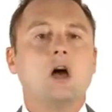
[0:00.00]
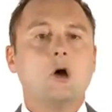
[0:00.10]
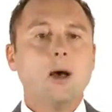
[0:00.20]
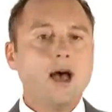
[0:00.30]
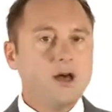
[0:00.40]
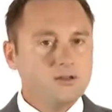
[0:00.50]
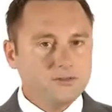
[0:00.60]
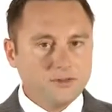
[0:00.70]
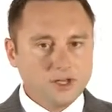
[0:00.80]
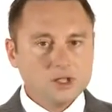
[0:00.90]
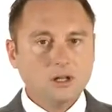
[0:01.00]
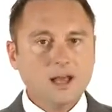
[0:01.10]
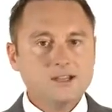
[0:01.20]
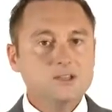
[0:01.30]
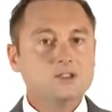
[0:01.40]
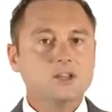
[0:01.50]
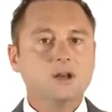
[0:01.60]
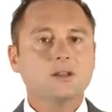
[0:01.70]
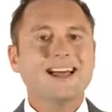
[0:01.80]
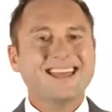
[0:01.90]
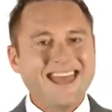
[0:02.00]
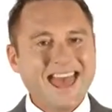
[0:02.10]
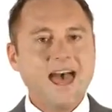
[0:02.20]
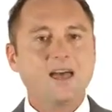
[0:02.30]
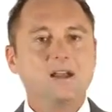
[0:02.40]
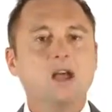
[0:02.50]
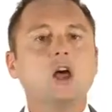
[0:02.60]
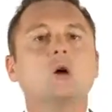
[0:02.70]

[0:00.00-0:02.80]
about how to visualize the sale like CAD,